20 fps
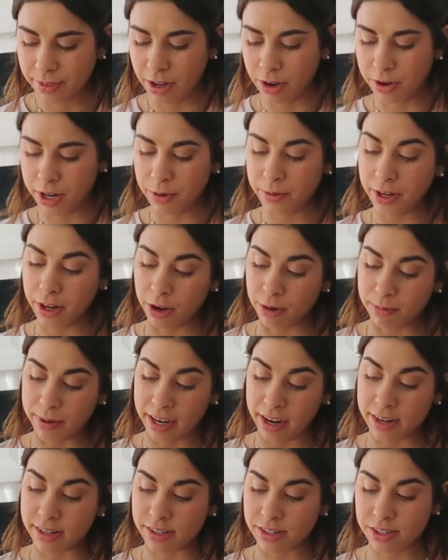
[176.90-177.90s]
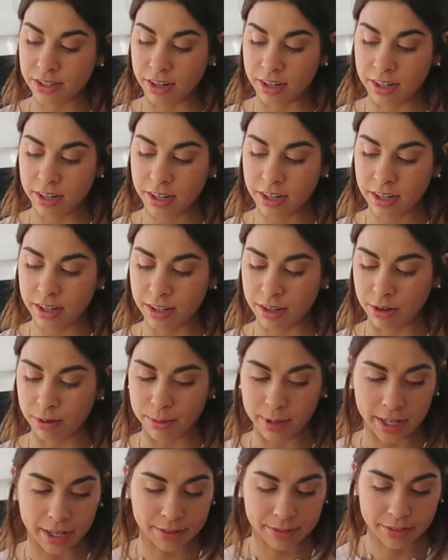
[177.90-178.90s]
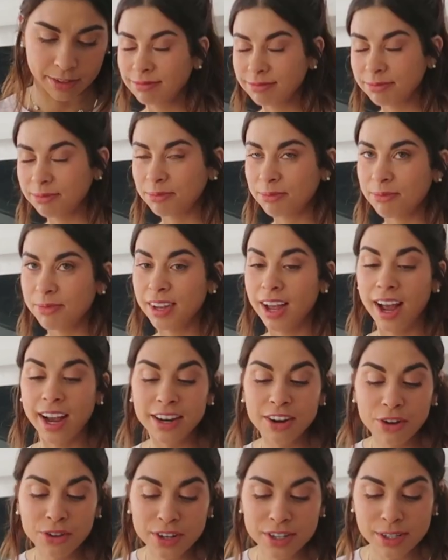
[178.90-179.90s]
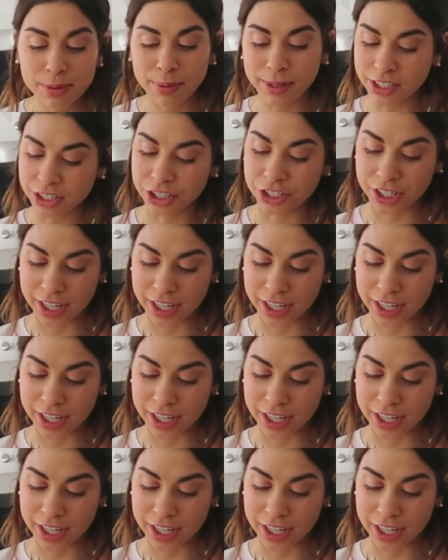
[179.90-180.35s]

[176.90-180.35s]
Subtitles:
Oh, here we go. My eyes are starting to hurt a little bit. I know there's a bunch of